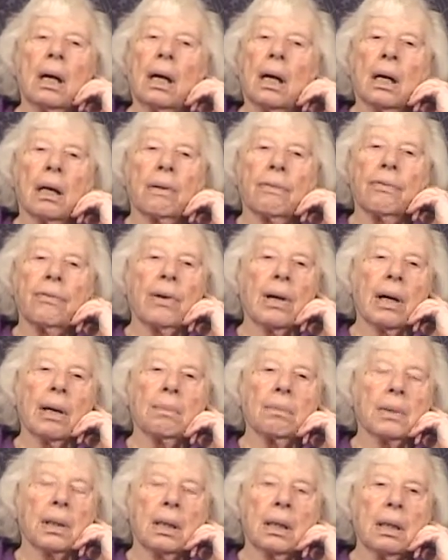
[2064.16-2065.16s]
our
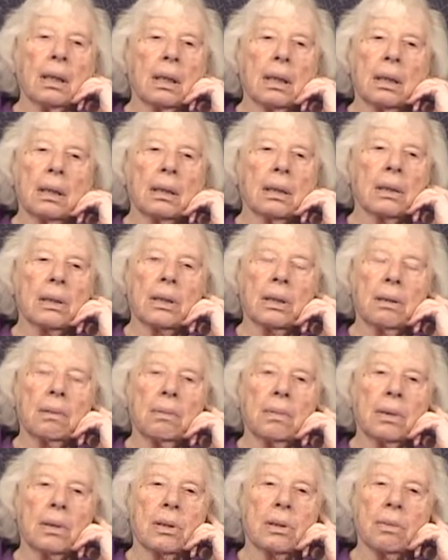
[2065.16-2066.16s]
family, and she
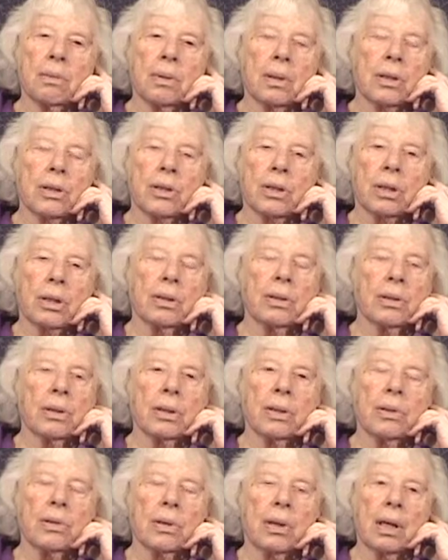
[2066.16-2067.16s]
would do what she
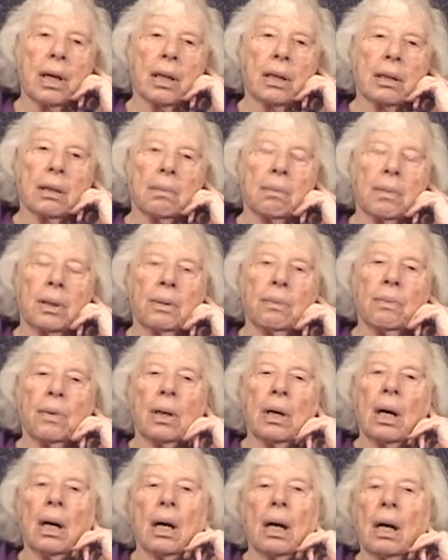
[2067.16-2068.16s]
could to get them. And
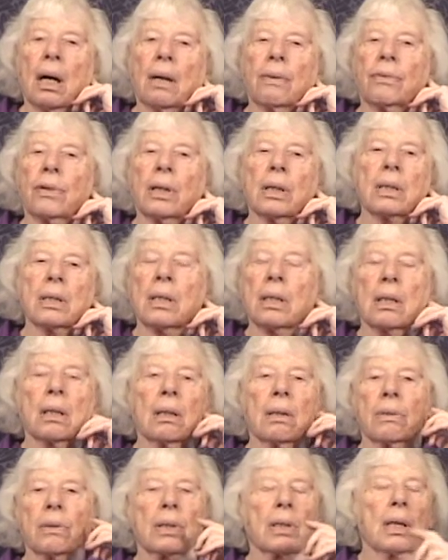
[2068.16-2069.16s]
of course, in
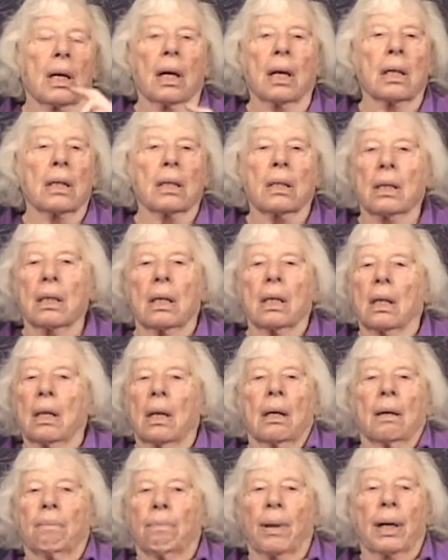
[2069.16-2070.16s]
those days,
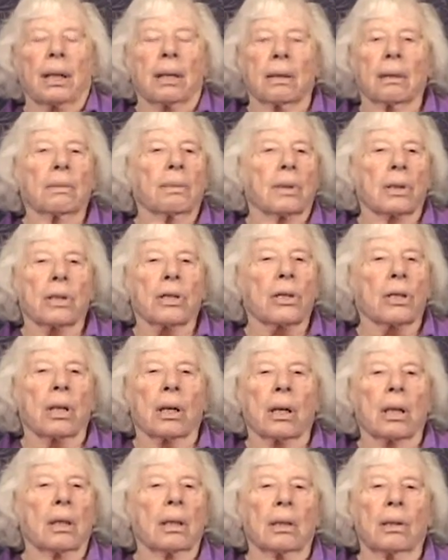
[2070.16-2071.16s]
butter was
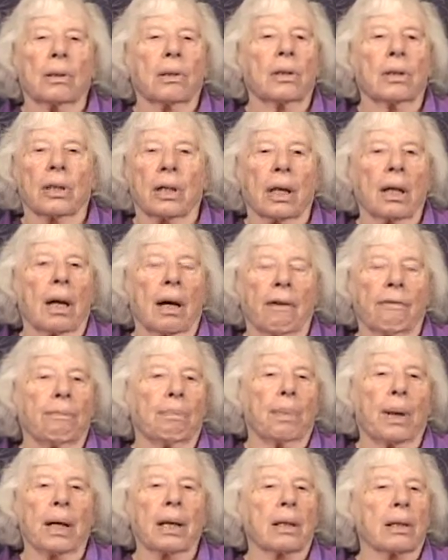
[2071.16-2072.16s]
short. You couldn't have
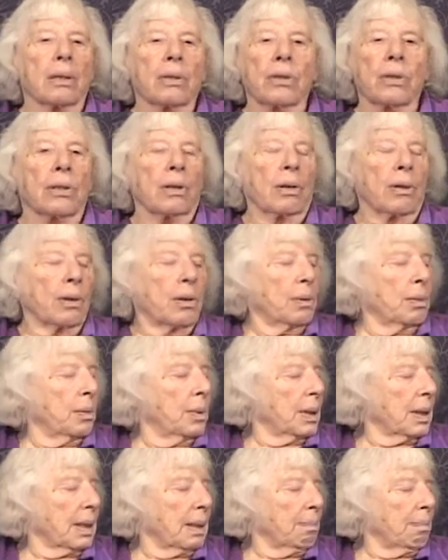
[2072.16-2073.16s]
butter, so you
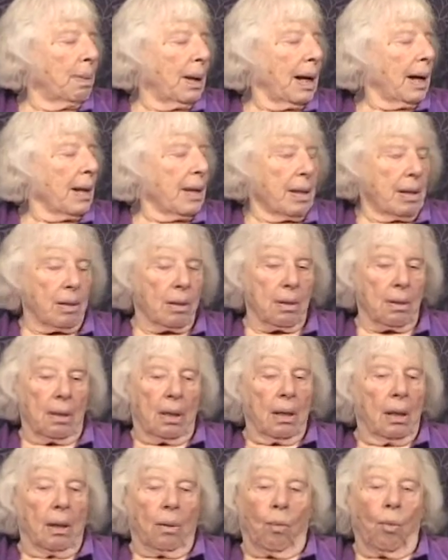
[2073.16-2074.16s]
would buy this
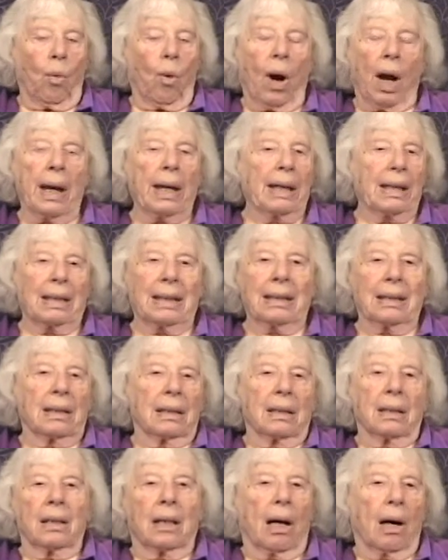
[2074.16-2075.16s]
white,
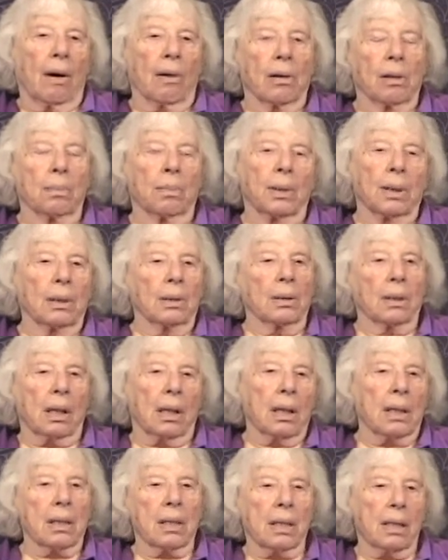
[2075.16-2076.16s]

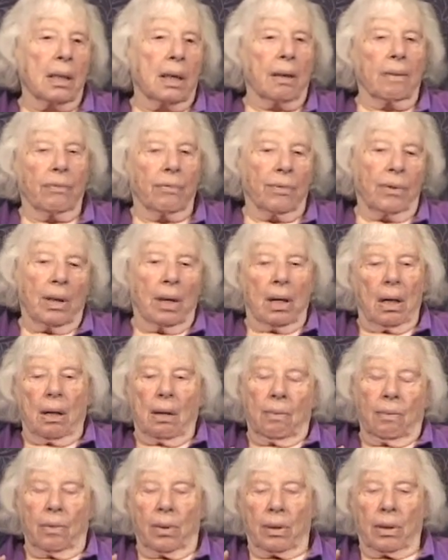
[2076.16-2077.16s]
horrible-looking stuff
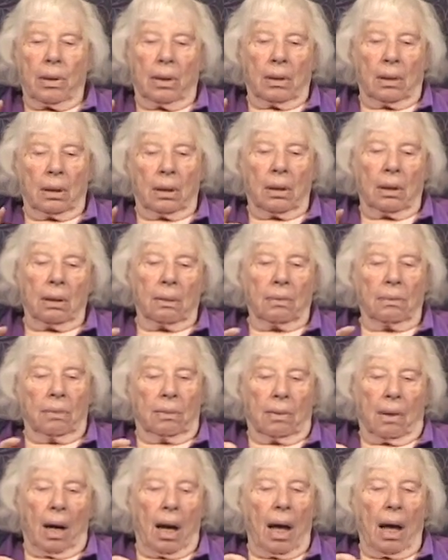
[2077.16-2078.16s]
with a little
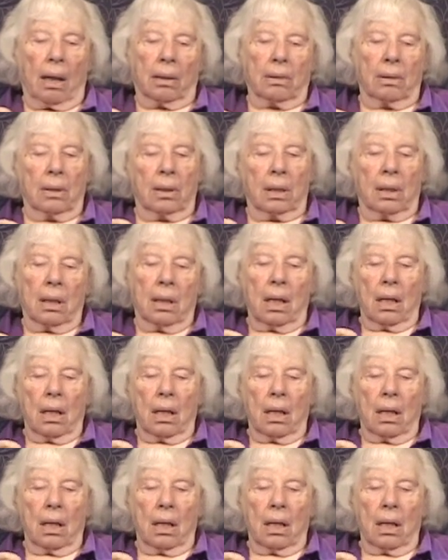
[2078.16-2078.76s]
round